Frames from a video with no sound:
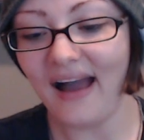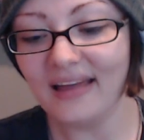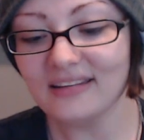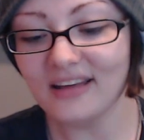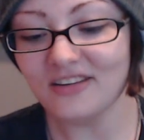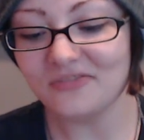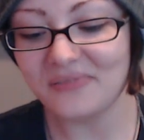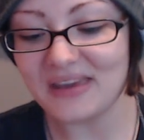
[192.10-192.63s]

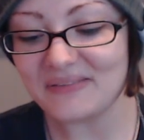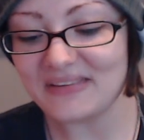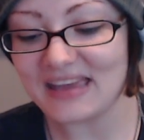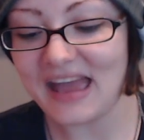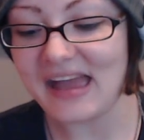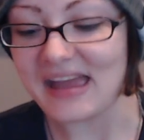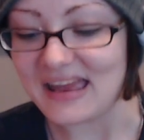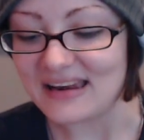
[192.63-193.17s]
love
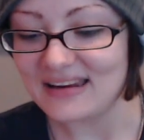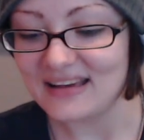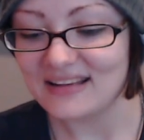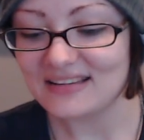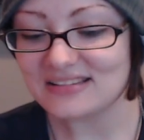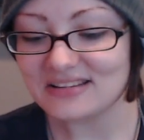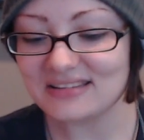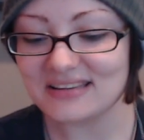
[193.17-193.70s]
BB-8,
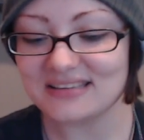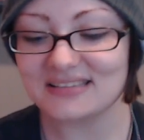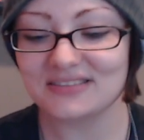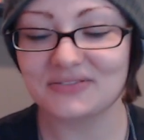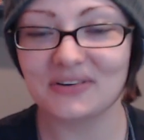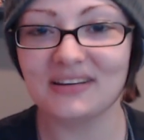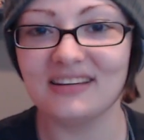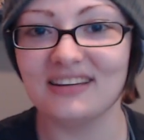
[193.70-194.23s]
so this
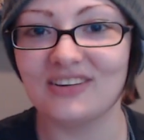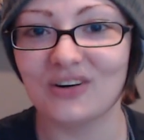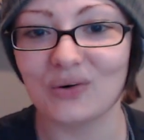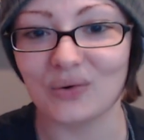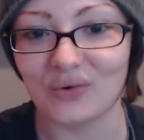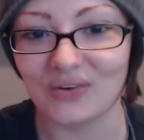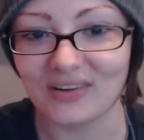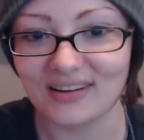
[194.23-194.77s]
is really
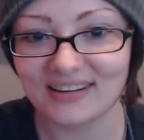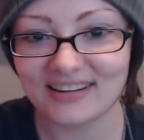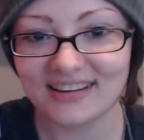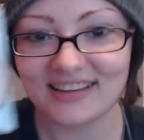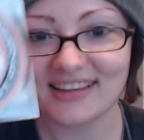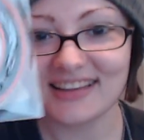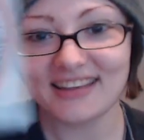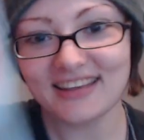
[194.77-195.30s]
cool.
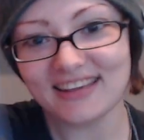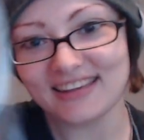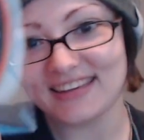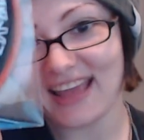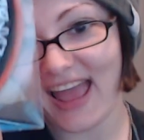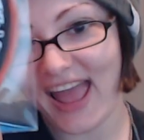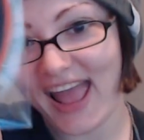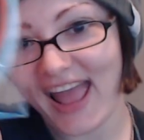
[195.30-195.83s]

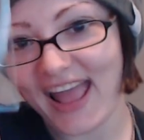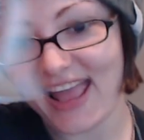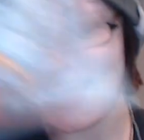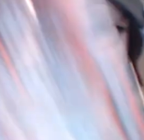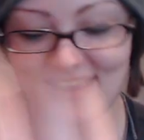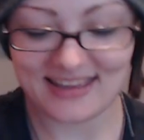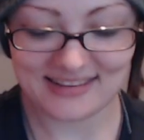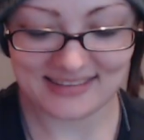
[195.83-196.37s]

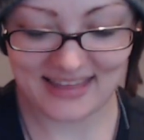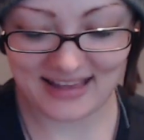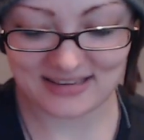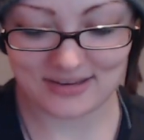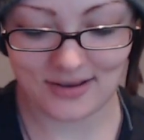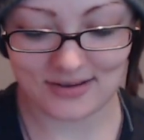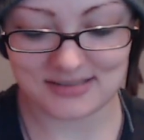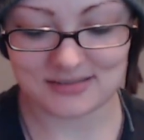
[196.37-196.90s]
Yay! That's
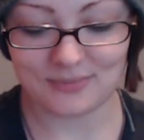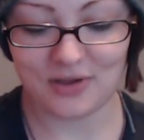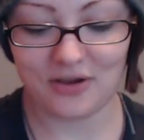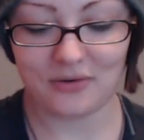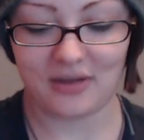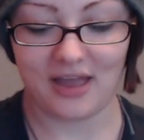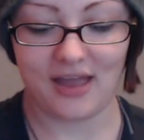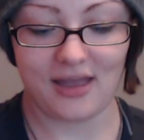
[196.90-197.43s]
awesome.
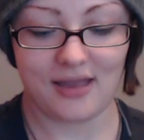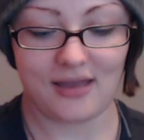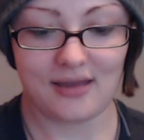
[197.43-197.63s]
Okay,